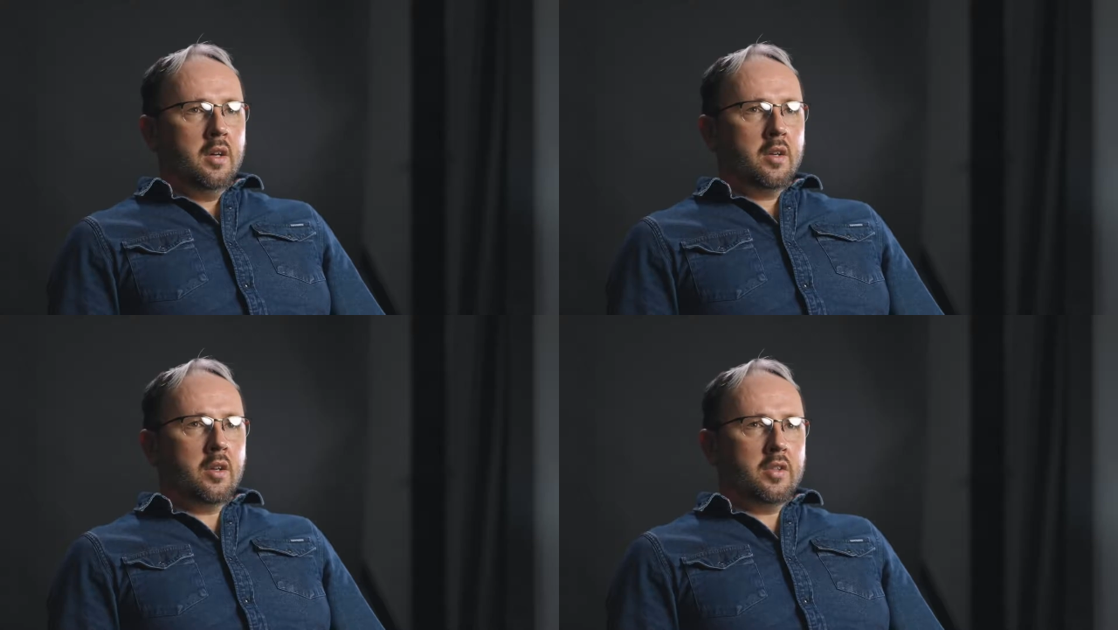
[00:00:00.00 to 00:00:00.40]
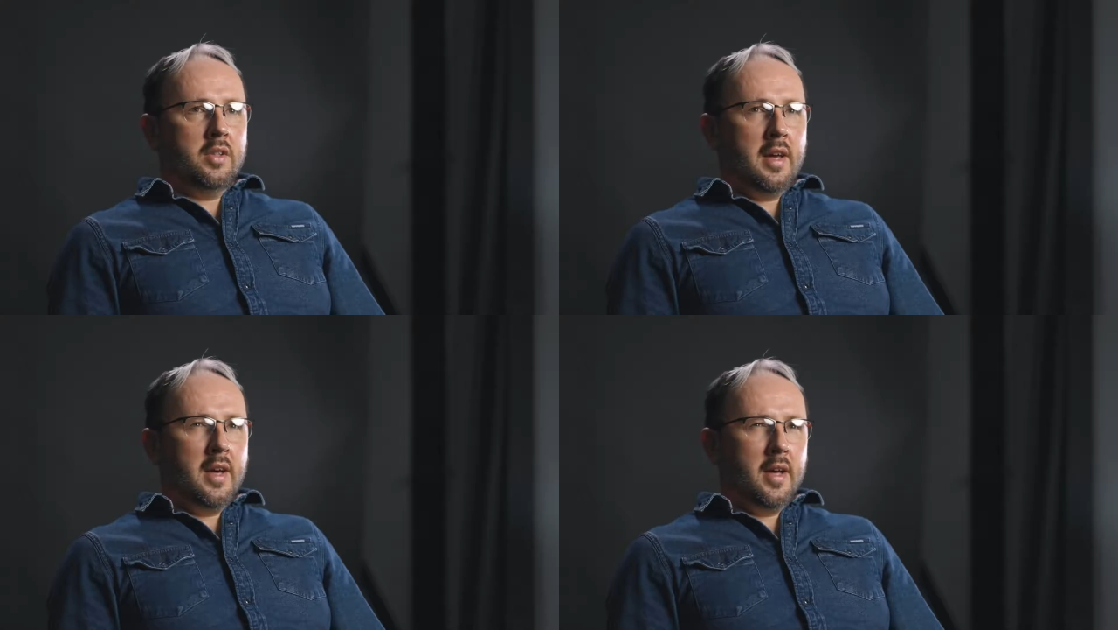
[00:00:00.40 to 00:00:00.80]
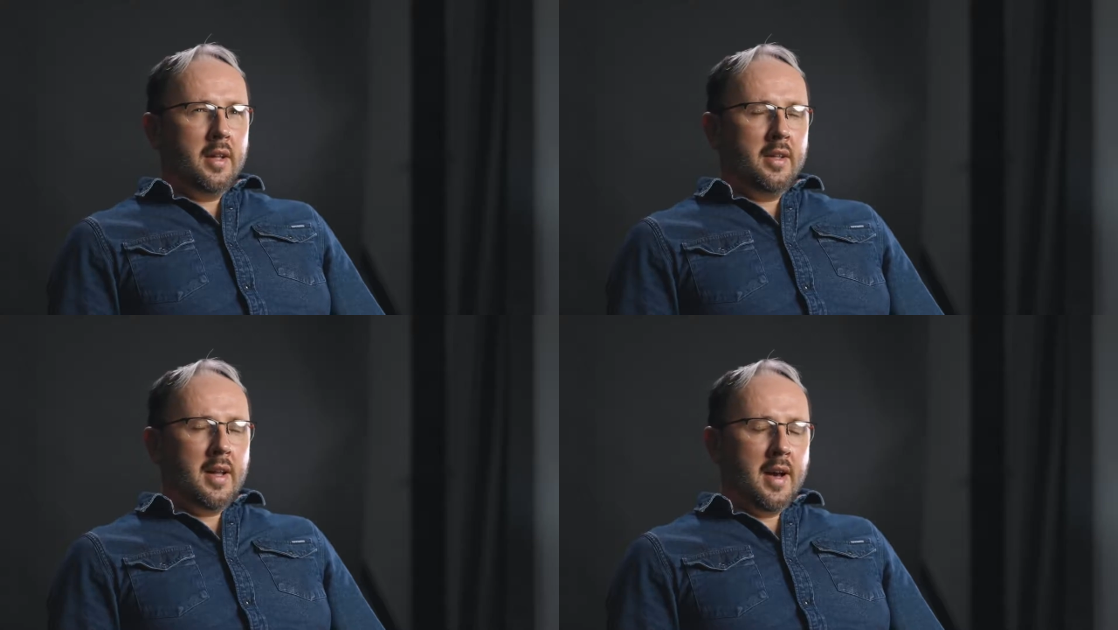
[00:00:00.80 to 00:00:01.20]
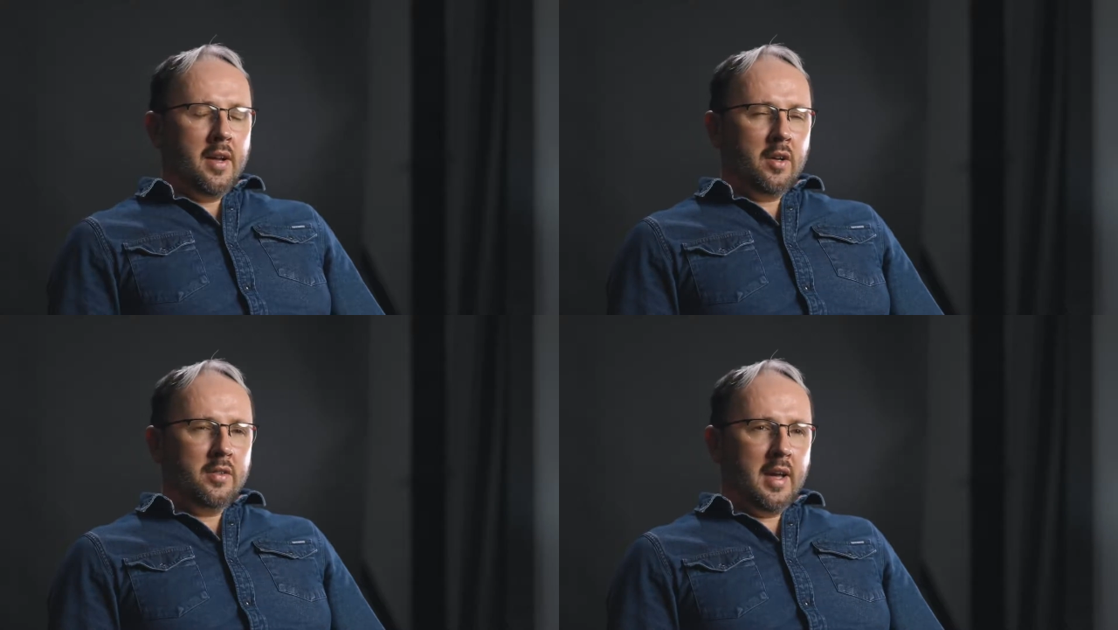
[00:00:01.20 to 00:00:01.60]
Got to day 9
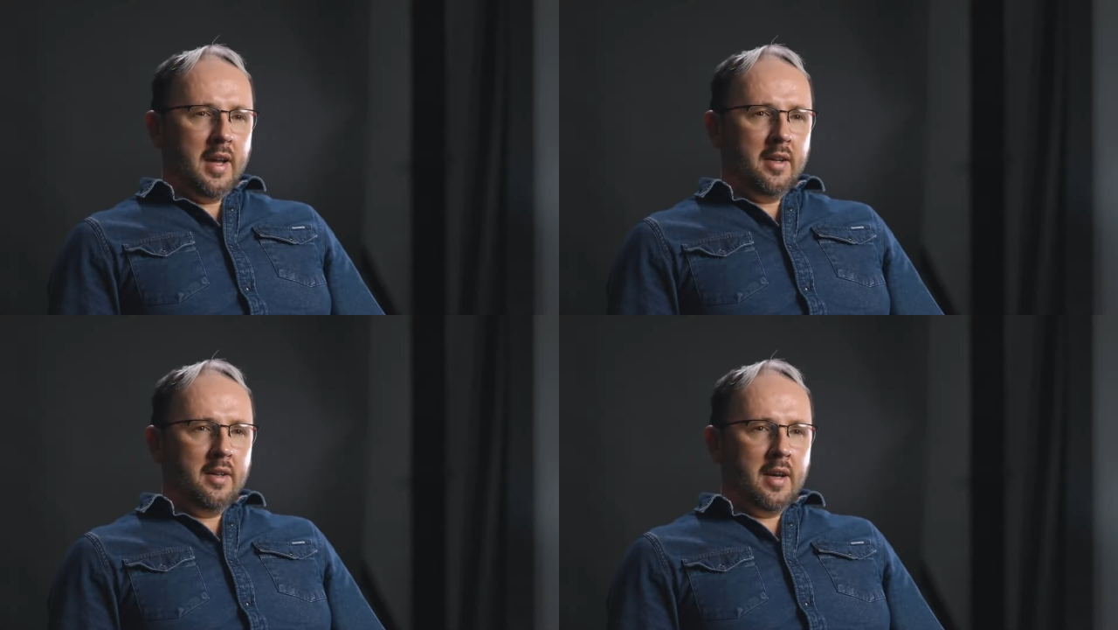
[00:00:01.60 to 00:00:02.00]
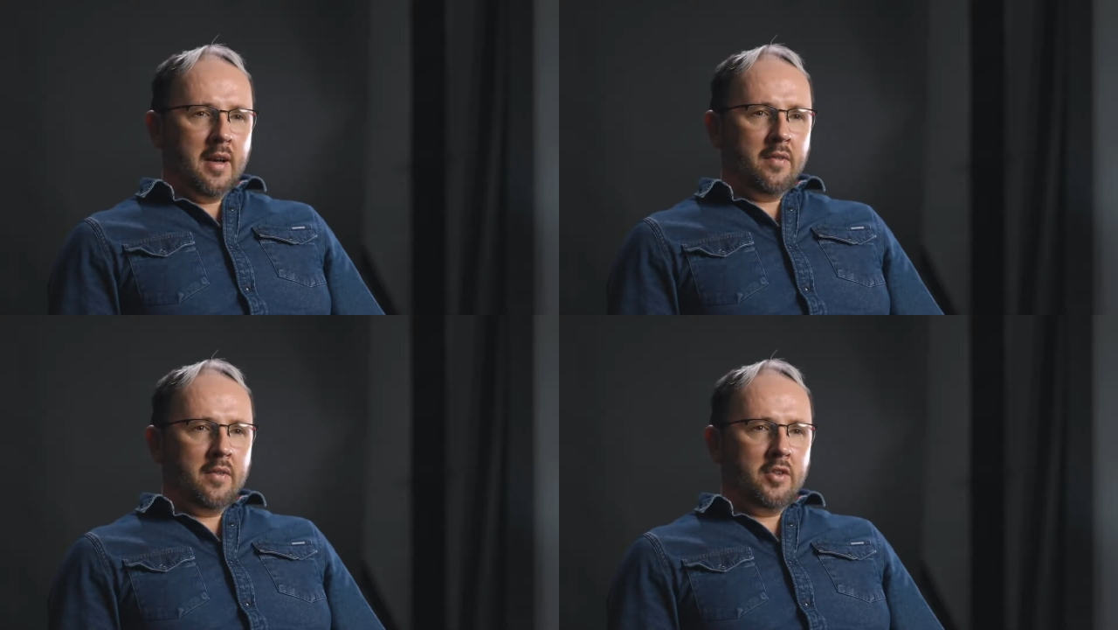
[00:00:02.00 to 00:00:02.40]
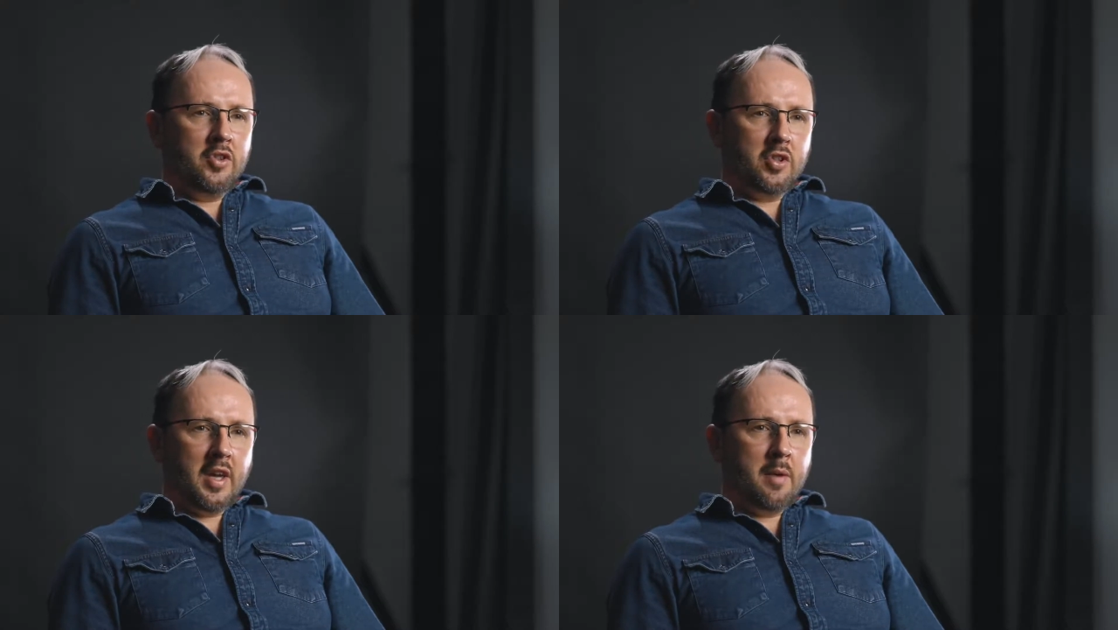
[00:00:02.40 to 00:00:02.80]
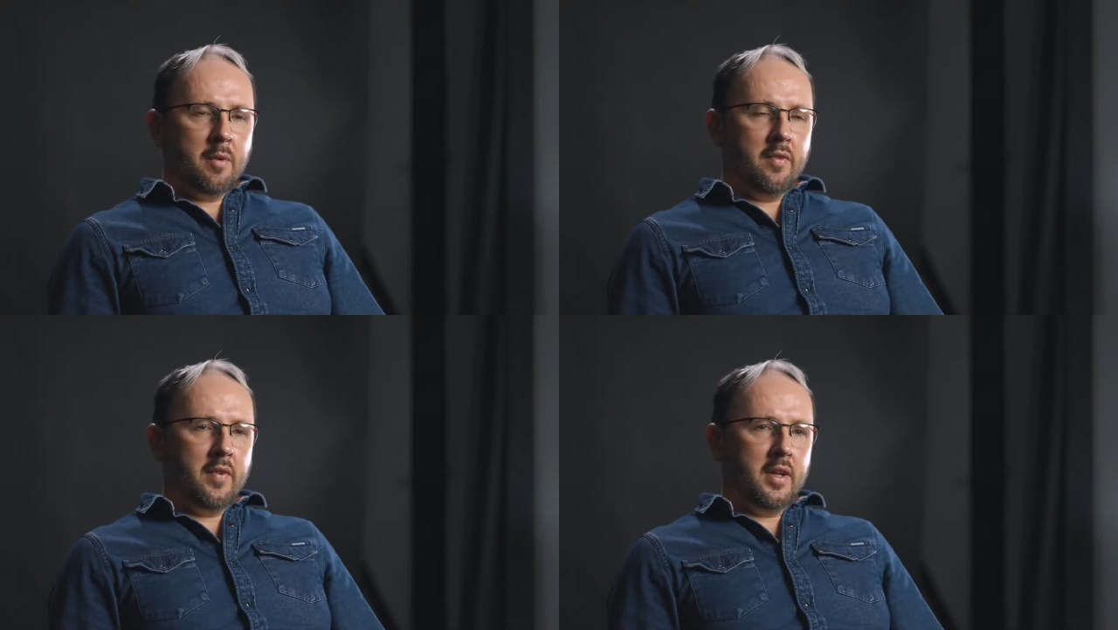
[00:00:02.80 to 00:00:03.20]
or 10 and she came
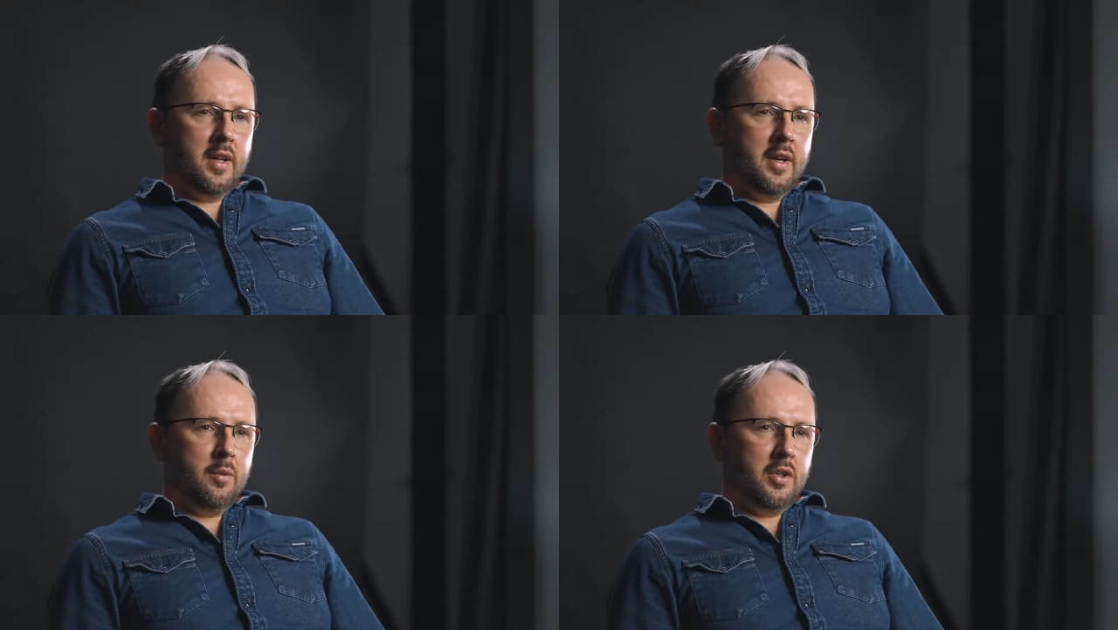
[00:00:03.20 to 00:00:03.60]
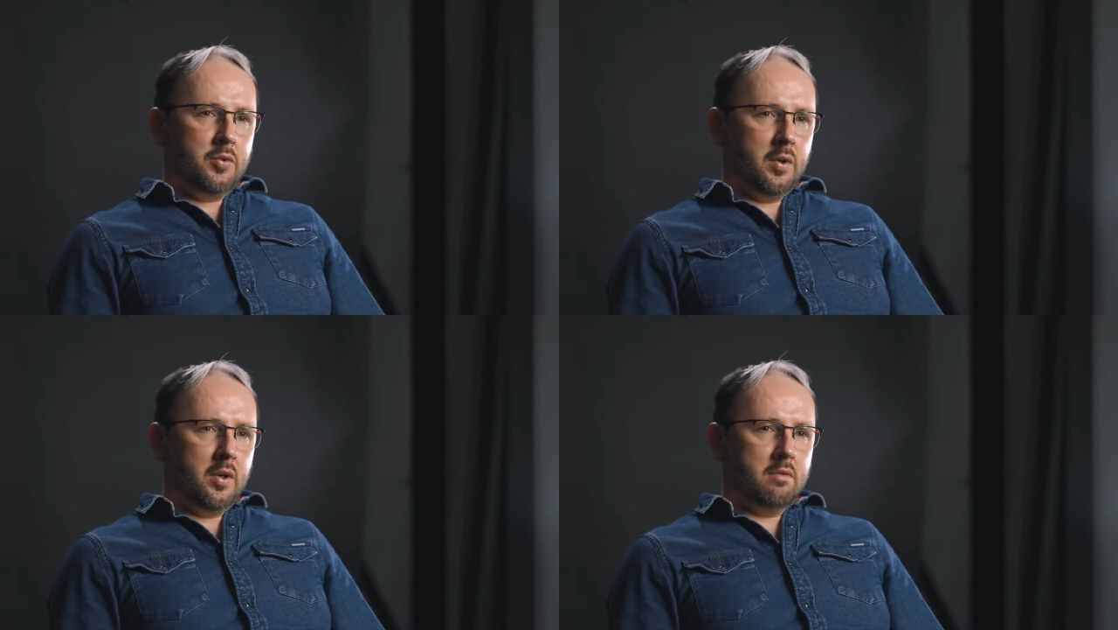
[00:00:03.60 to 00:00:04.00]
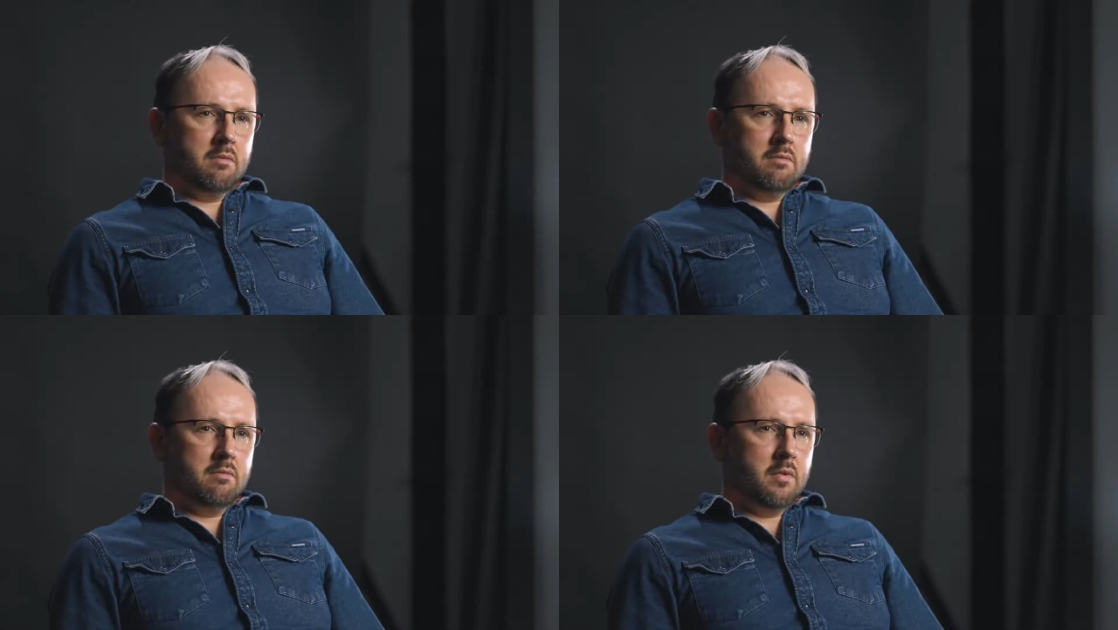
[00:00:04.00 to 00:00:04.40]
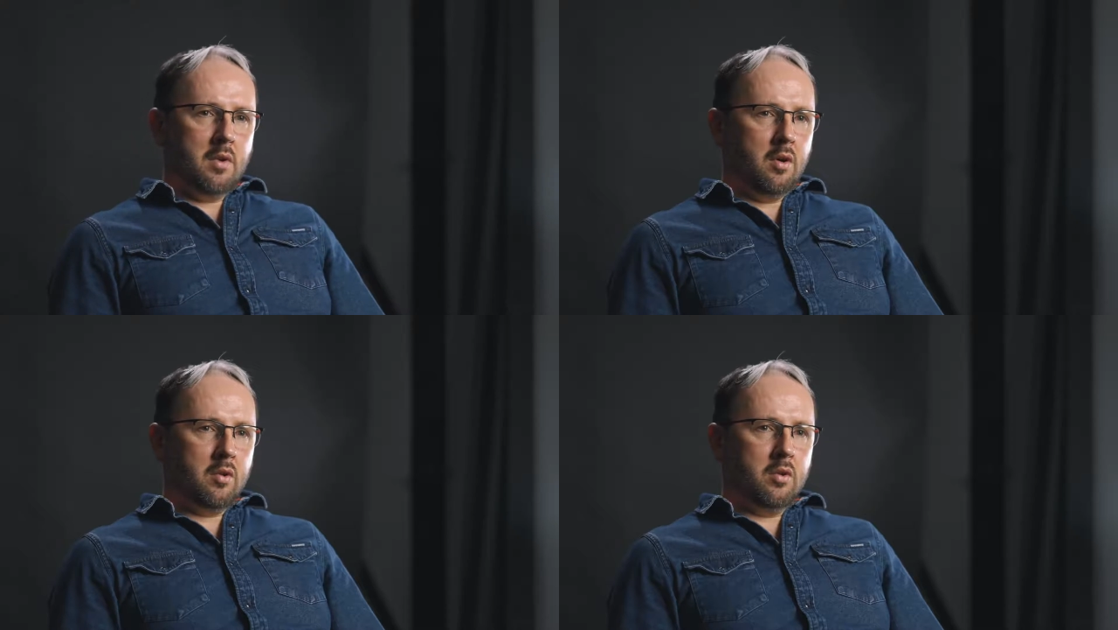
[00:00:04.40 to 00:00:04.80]
off the ventilator, which were
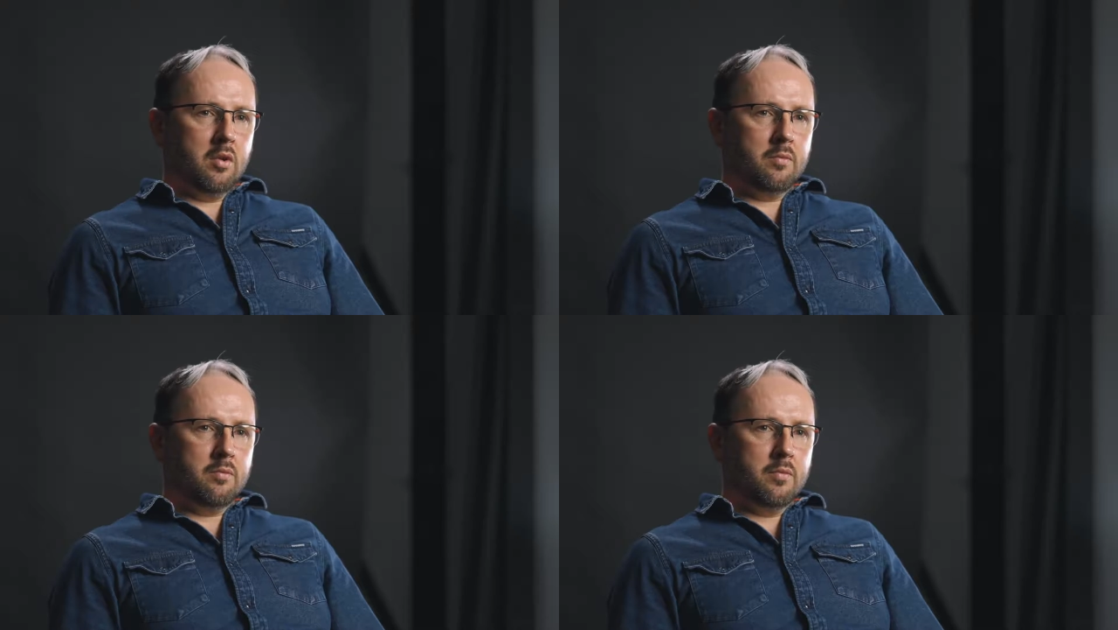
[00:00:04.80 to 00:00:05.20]
all good.